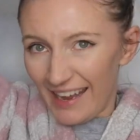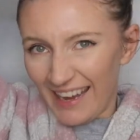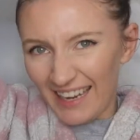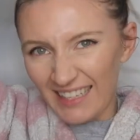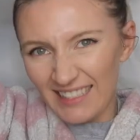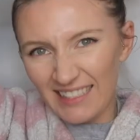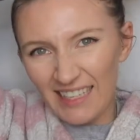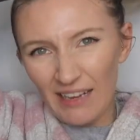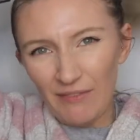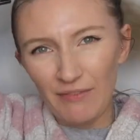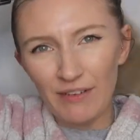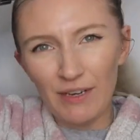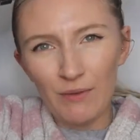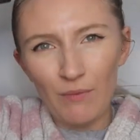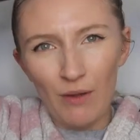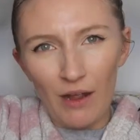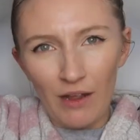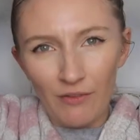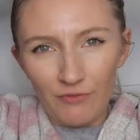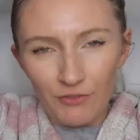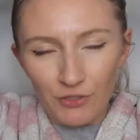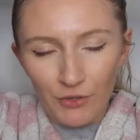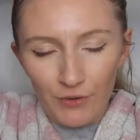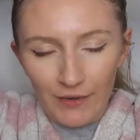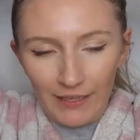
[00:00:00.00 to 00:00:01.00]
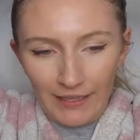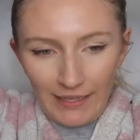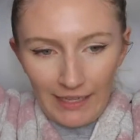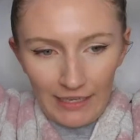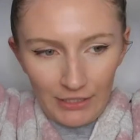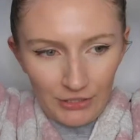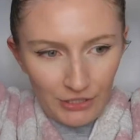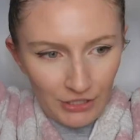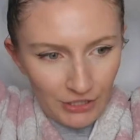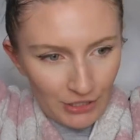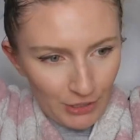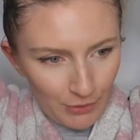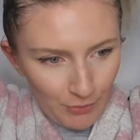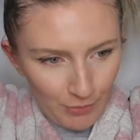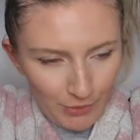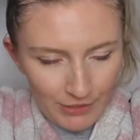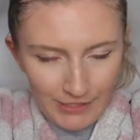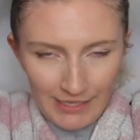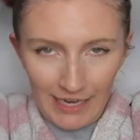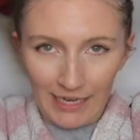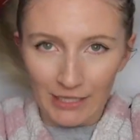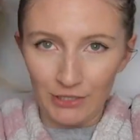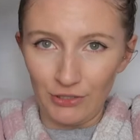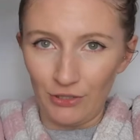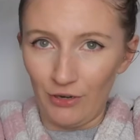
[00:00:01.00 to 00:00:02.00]
It's definitely worth doing that just to
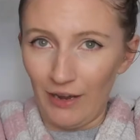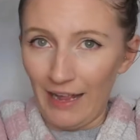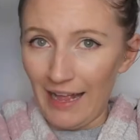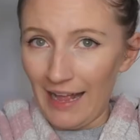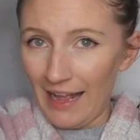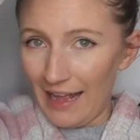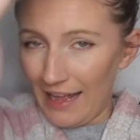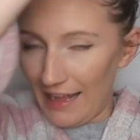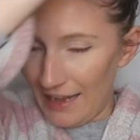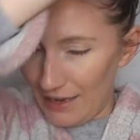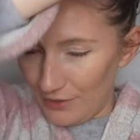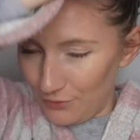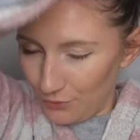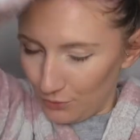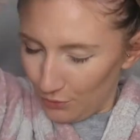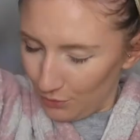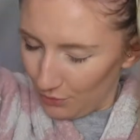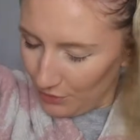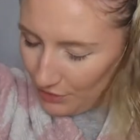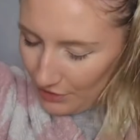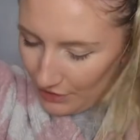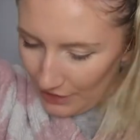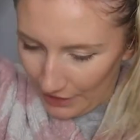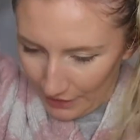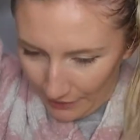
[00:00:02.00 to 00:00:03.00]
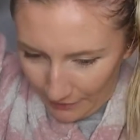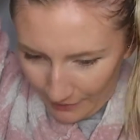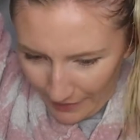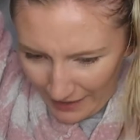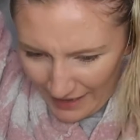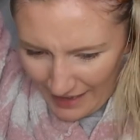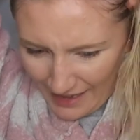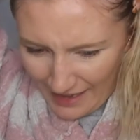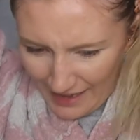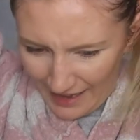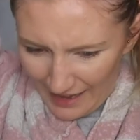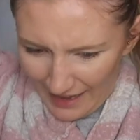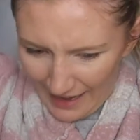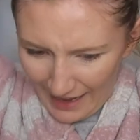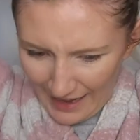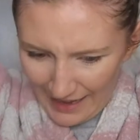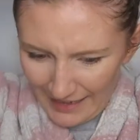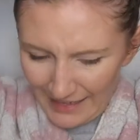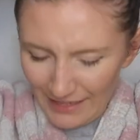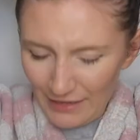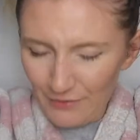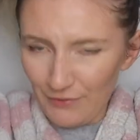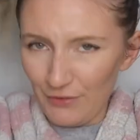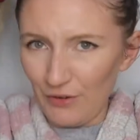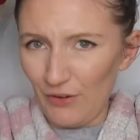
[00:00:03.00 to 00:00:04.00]
protect your hair and also
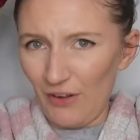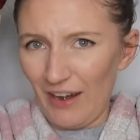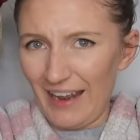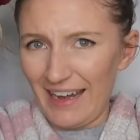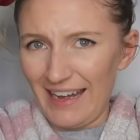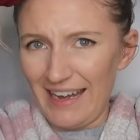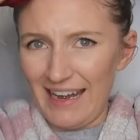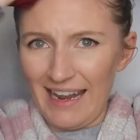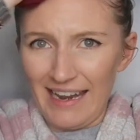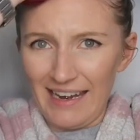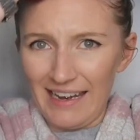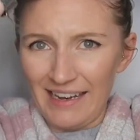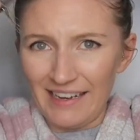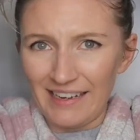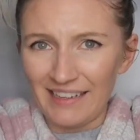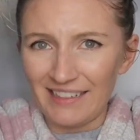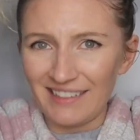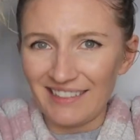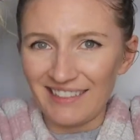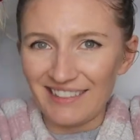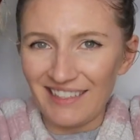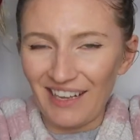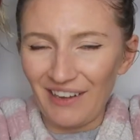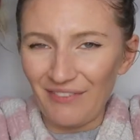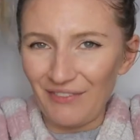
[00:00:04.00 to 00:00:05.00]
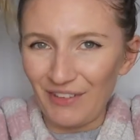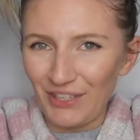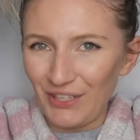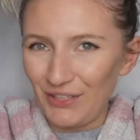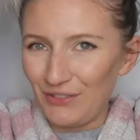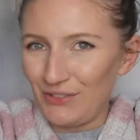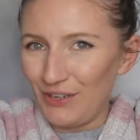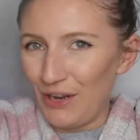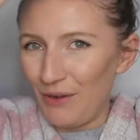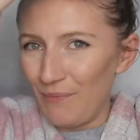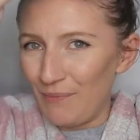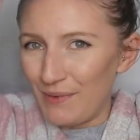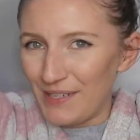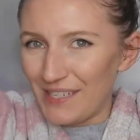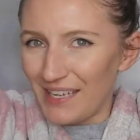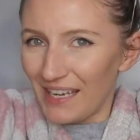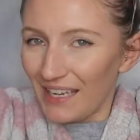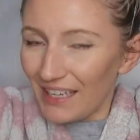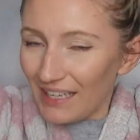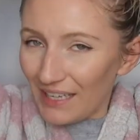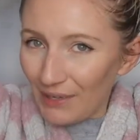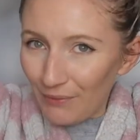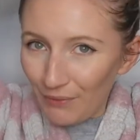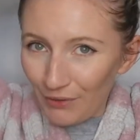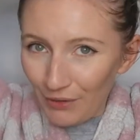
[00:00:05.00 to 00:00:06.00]
any of your like linen and stuff that you don't
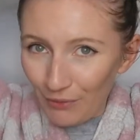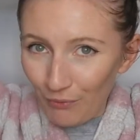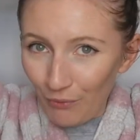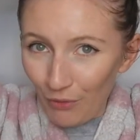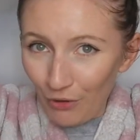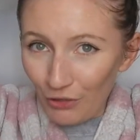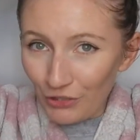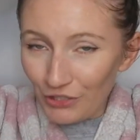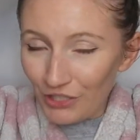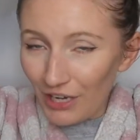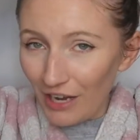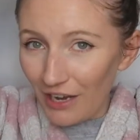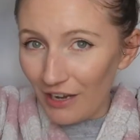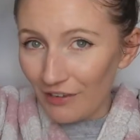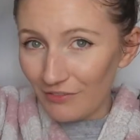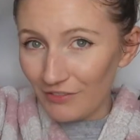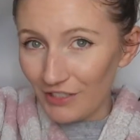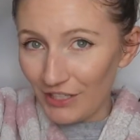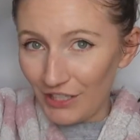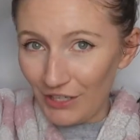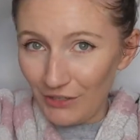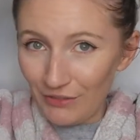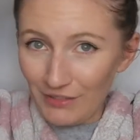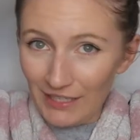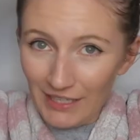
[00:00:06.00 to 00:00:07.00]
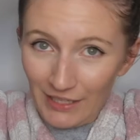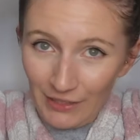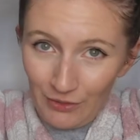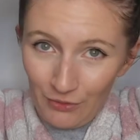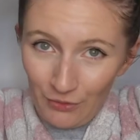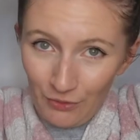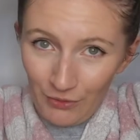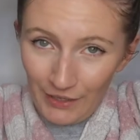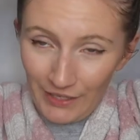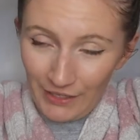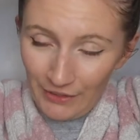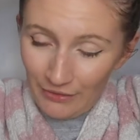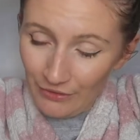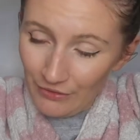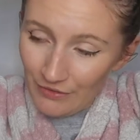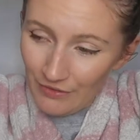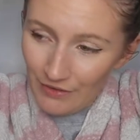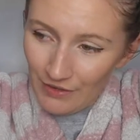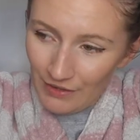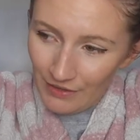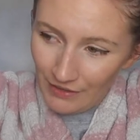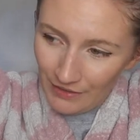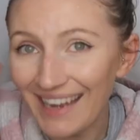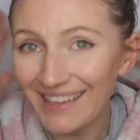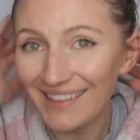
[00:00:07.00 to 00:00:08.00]
particularly want to wash after using an oil.
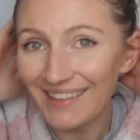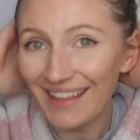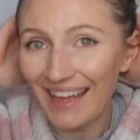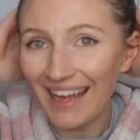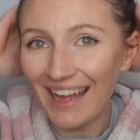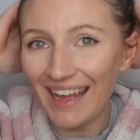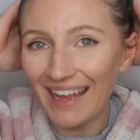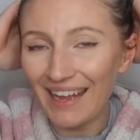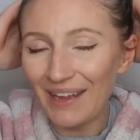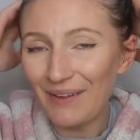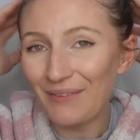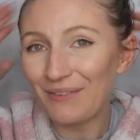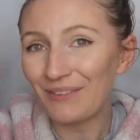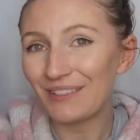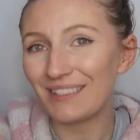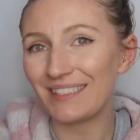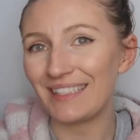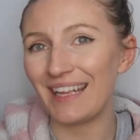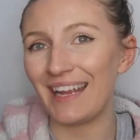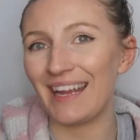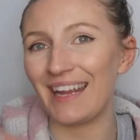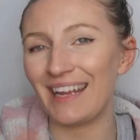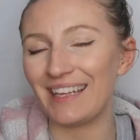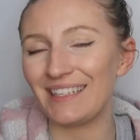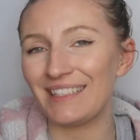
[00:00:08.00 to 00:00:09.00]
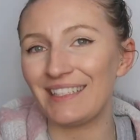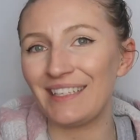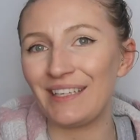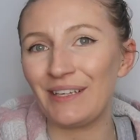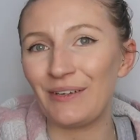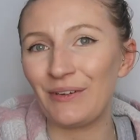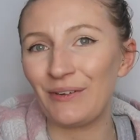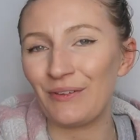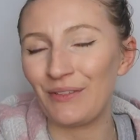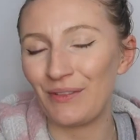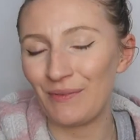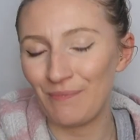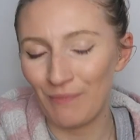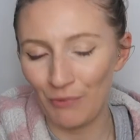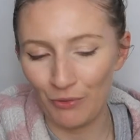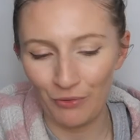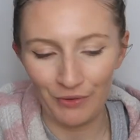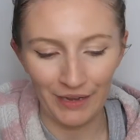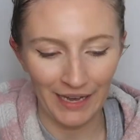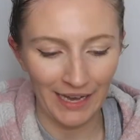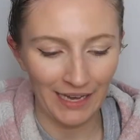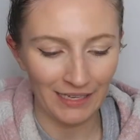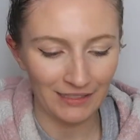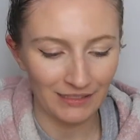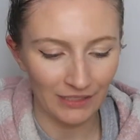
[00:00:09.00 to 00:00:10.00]
And there it will stay until the
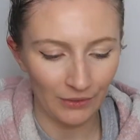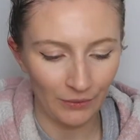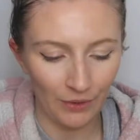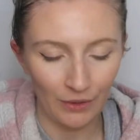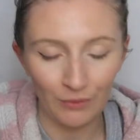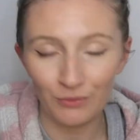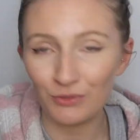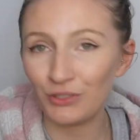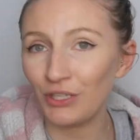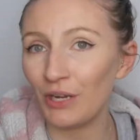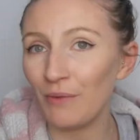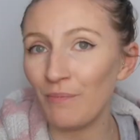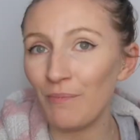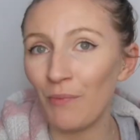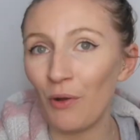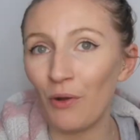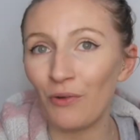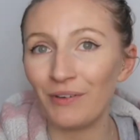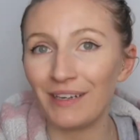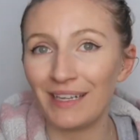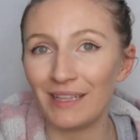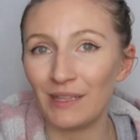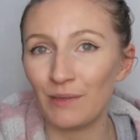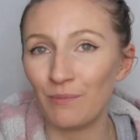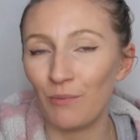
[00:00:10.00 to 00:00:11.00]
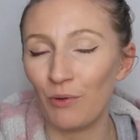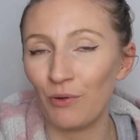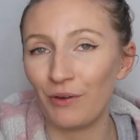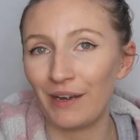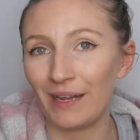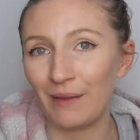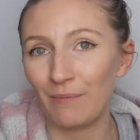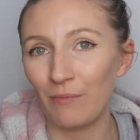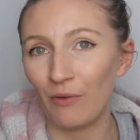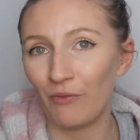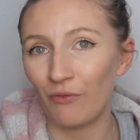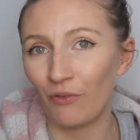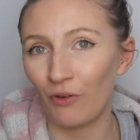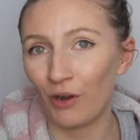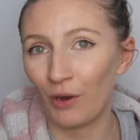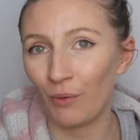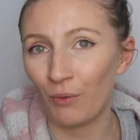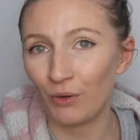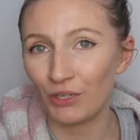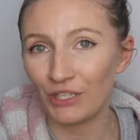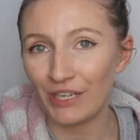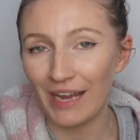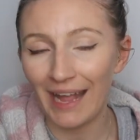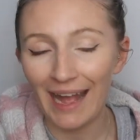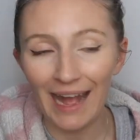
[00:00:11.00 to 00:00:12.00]
morning. So I'll jump on in the morning before I
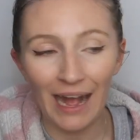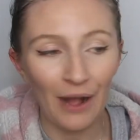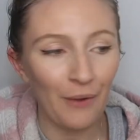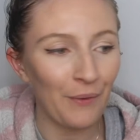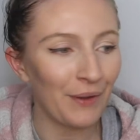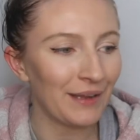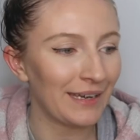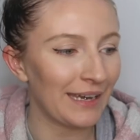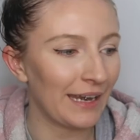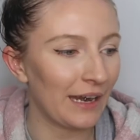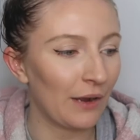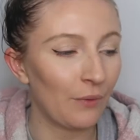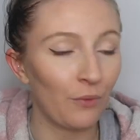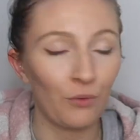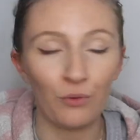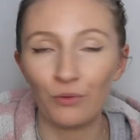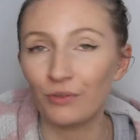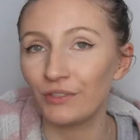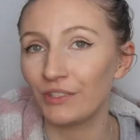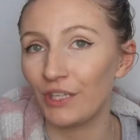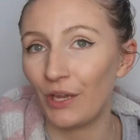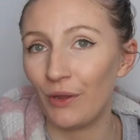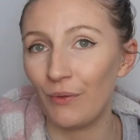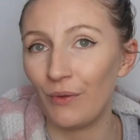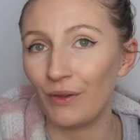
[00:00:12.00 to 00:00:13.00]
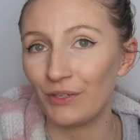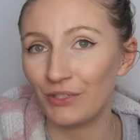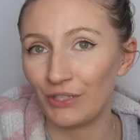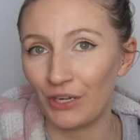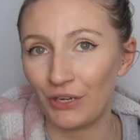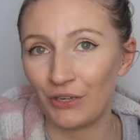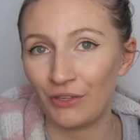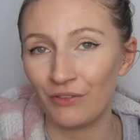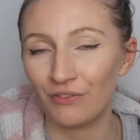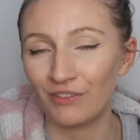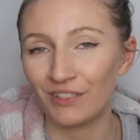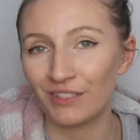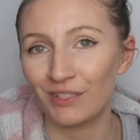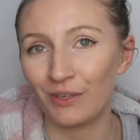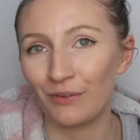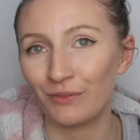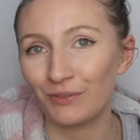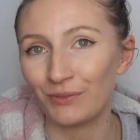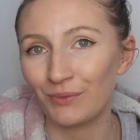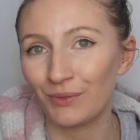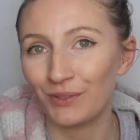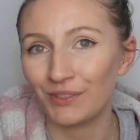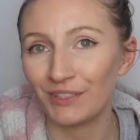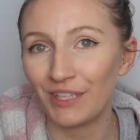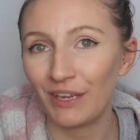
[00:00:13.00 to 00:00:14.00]
wash it out, and then I'll also show you the
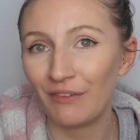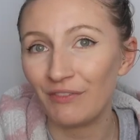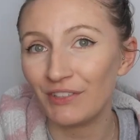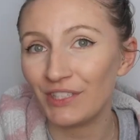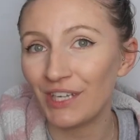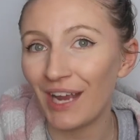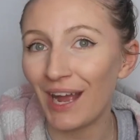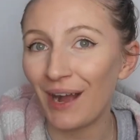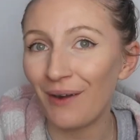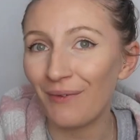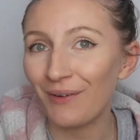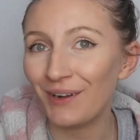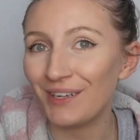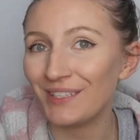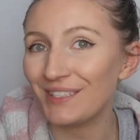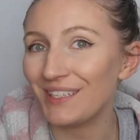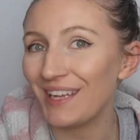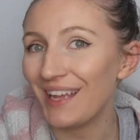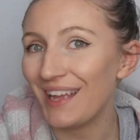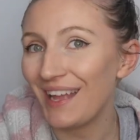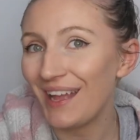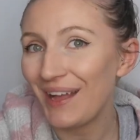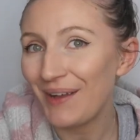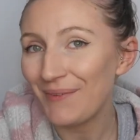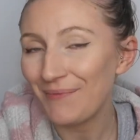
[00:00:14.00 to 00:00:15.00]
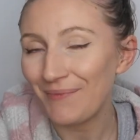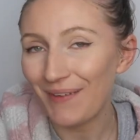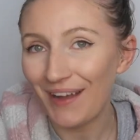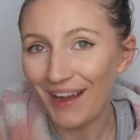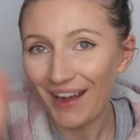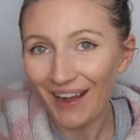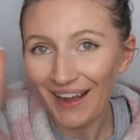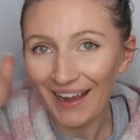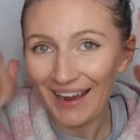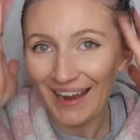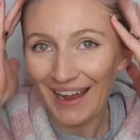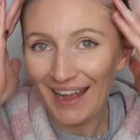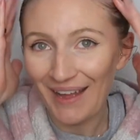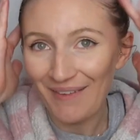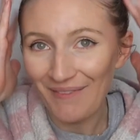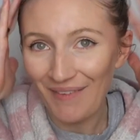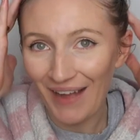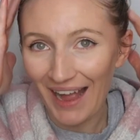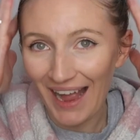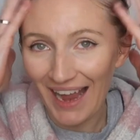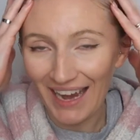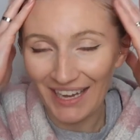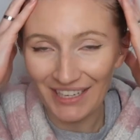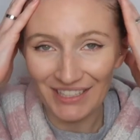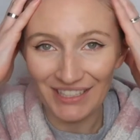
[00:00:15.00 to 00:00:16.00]
results once I've showered. But I
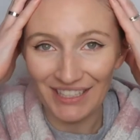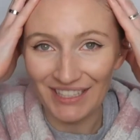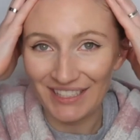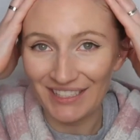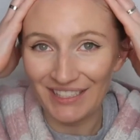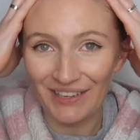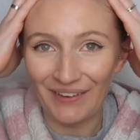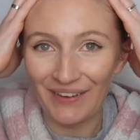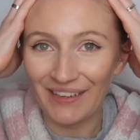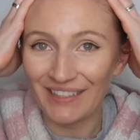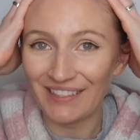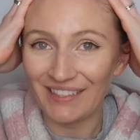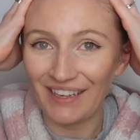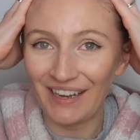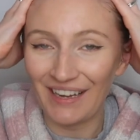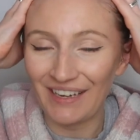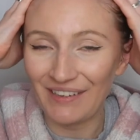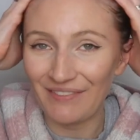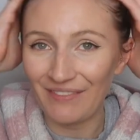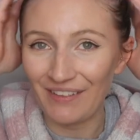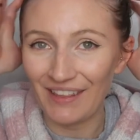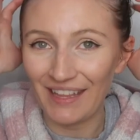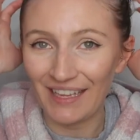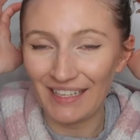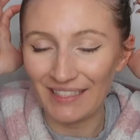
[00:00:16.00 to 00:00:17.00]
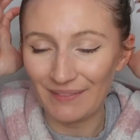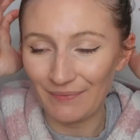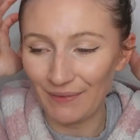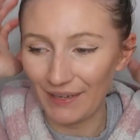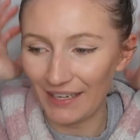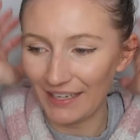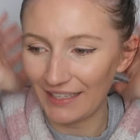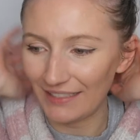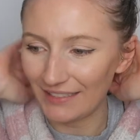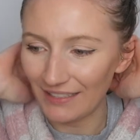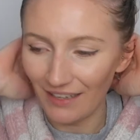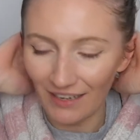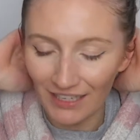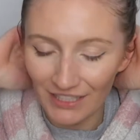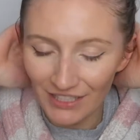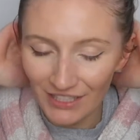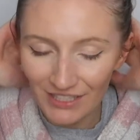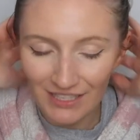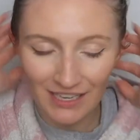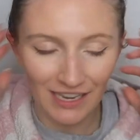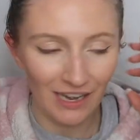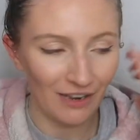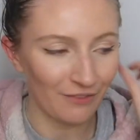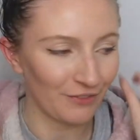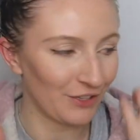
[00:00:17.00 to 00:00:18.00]
am actually so excited for this because I
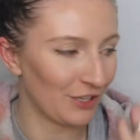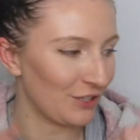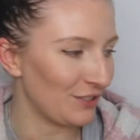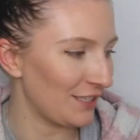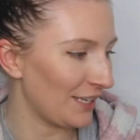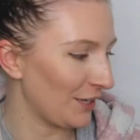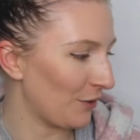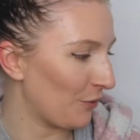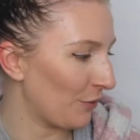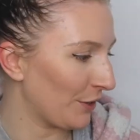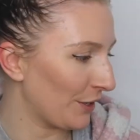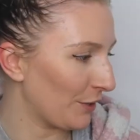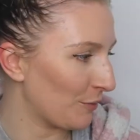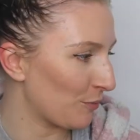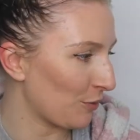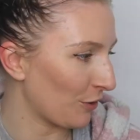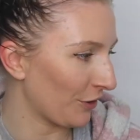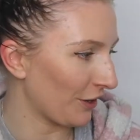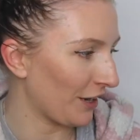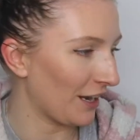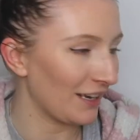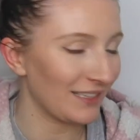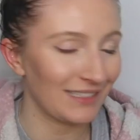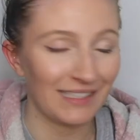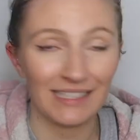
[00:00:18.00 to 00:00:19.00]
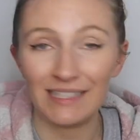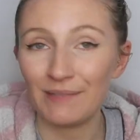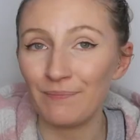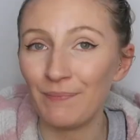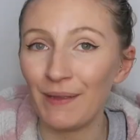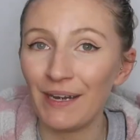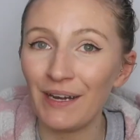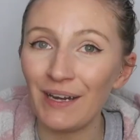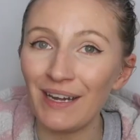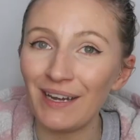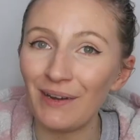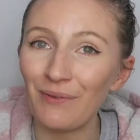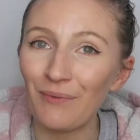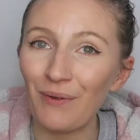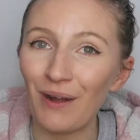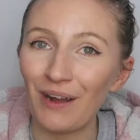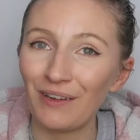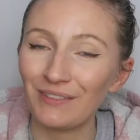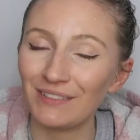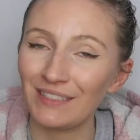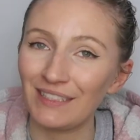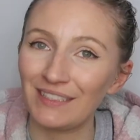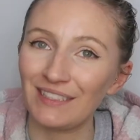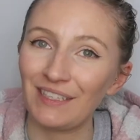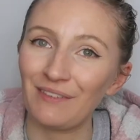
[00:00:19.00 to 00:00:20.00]
just love using oil products, and it's been a little
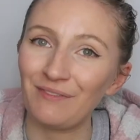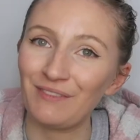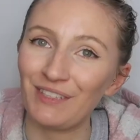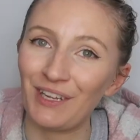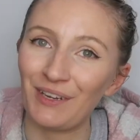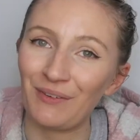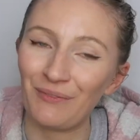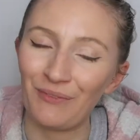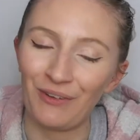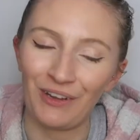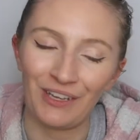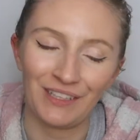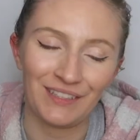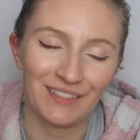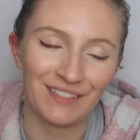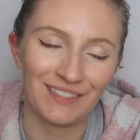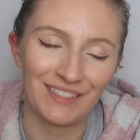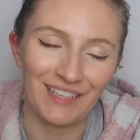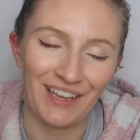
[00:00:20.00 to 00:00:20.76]
while since I've done one.